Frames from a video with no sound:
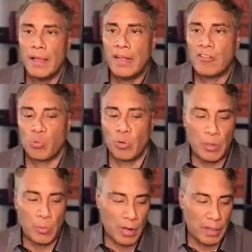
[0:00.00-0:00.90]
It's
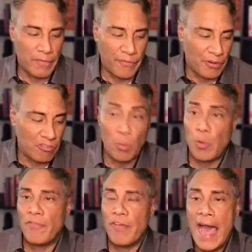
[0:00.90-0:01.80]
really one of the first that
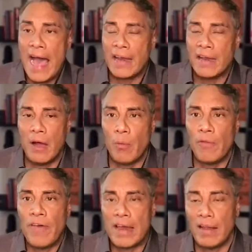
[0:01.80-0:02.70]
we've had.
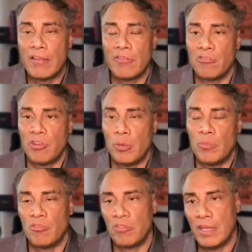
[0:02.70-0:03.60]
We've had a lot of
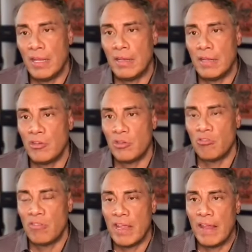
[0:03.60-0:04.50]
Zooms in
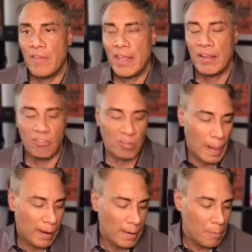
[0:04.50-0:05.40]
Tuesday evenings,
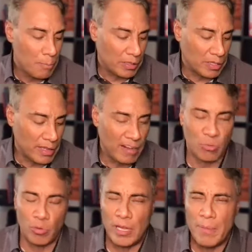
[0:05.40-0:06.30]
but today's
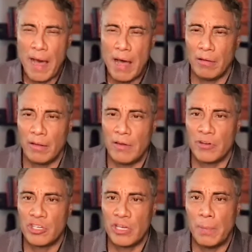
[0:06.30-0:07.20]
really about
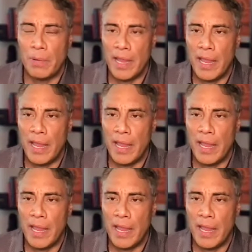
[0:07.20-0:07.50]
leadership.